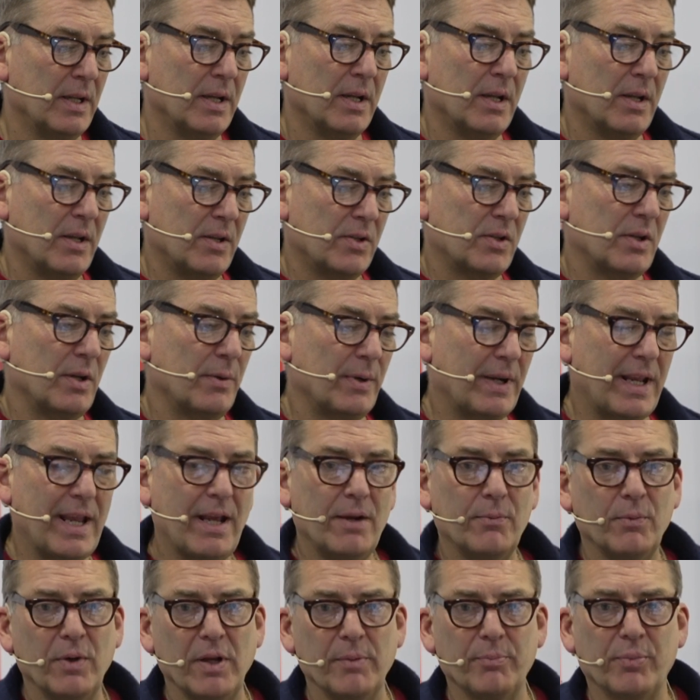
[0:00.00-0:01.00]
So again,
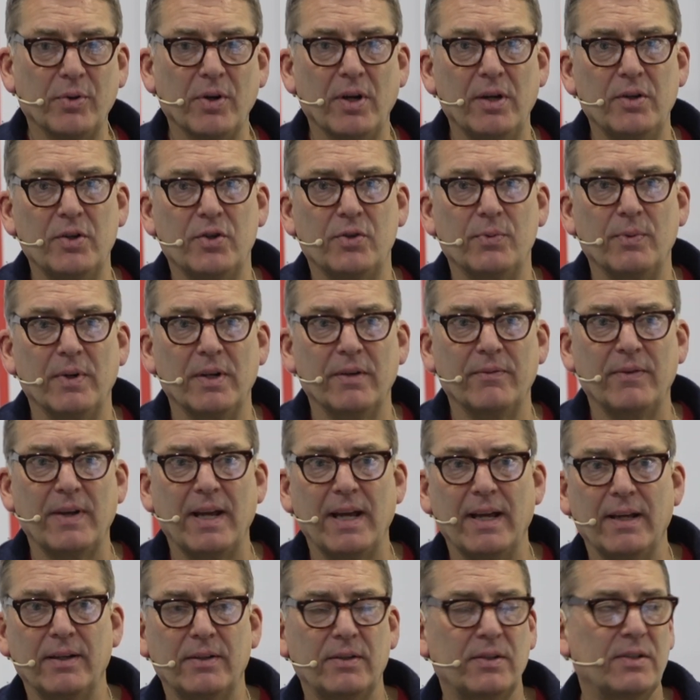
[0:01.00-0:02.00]
we approached one of
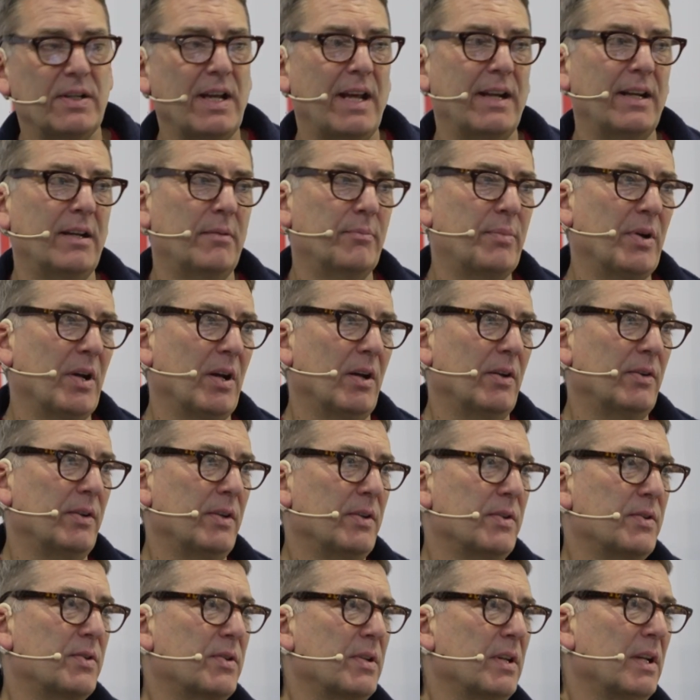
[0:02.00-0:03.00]
our tanning
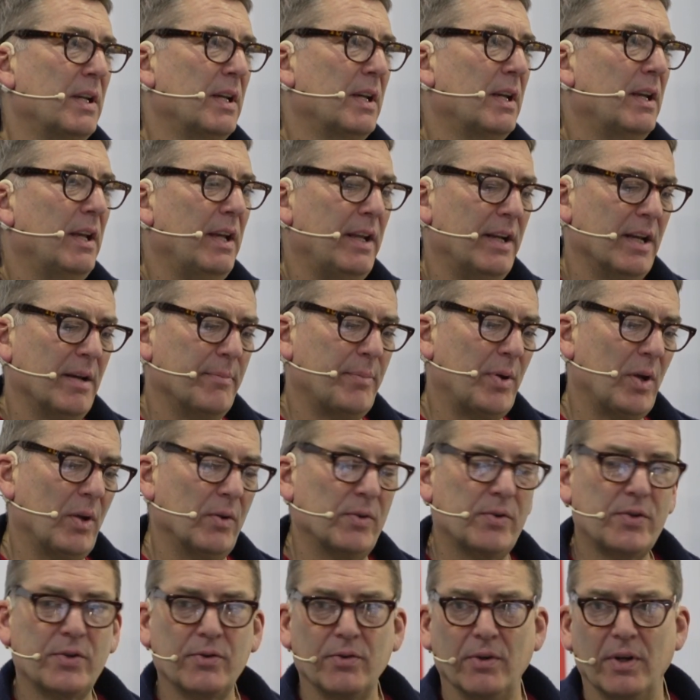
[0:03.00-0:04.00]
partners in
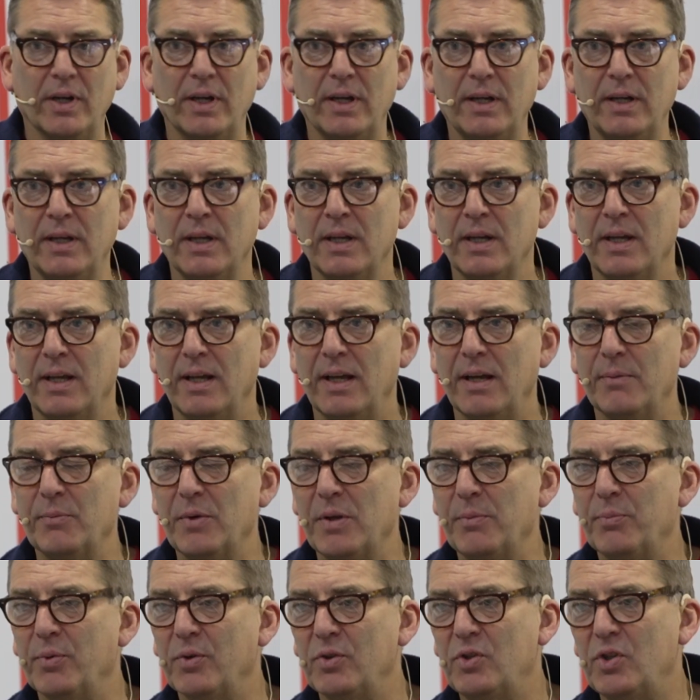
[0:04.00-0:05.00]
upholstery, and we
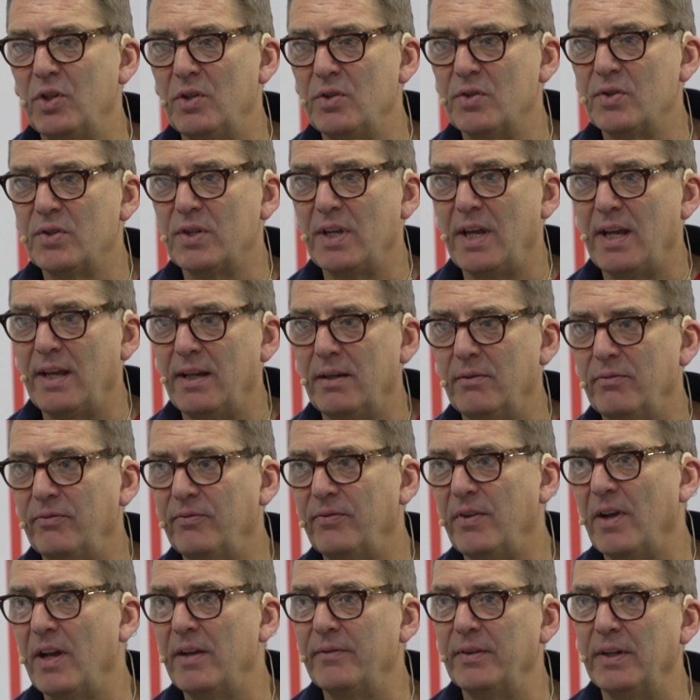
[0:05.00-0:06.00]
produced a
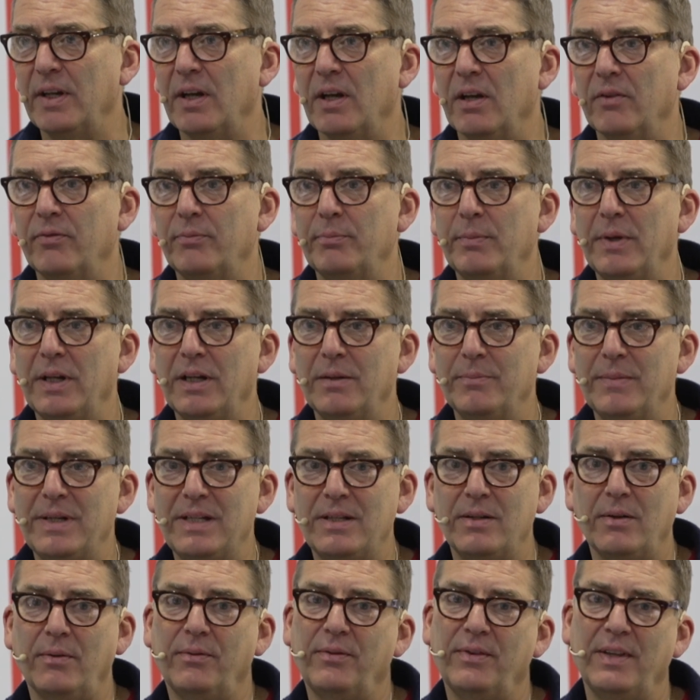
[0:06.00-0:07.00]
5.5
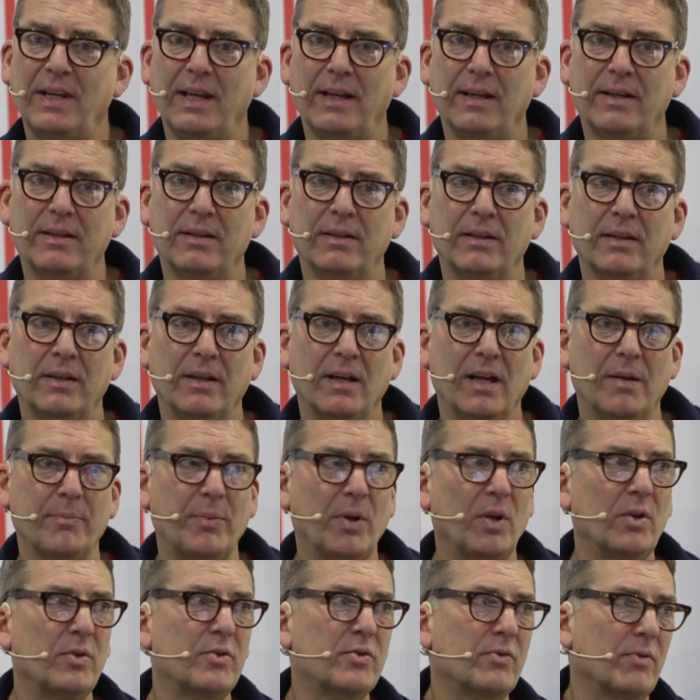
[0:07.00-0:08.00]
millimeter thick
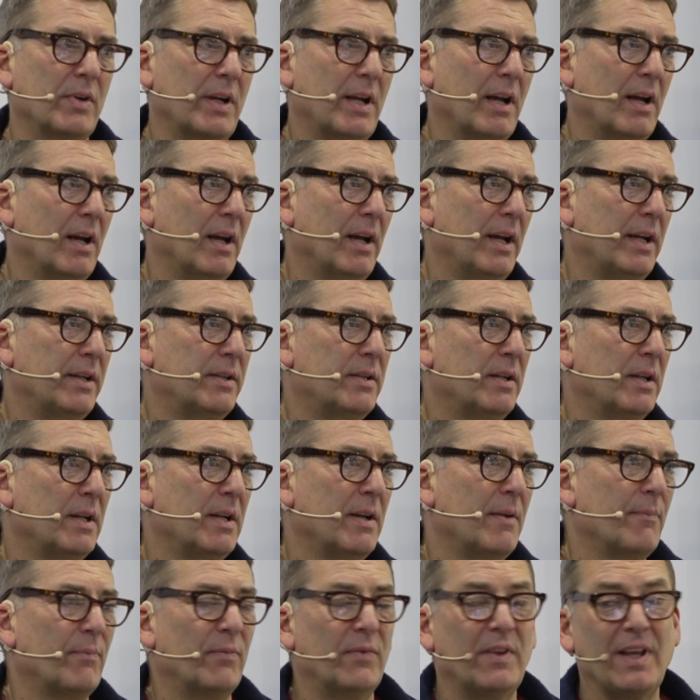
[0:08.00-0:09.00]
upholstery hide
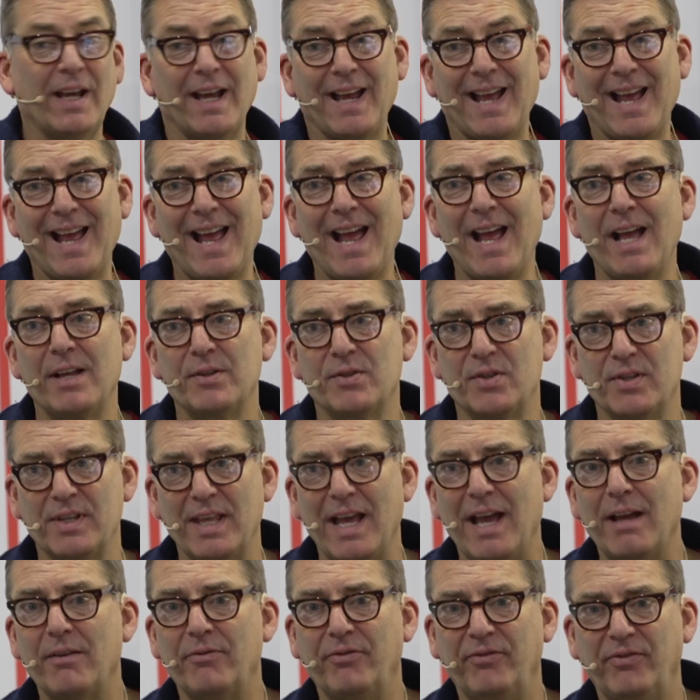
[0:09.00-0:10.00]
that has
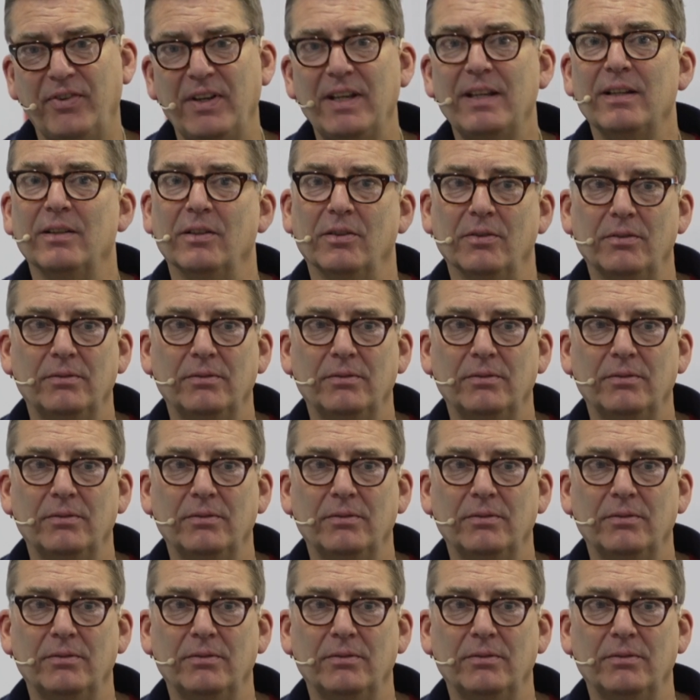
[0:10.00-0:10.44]
that feel.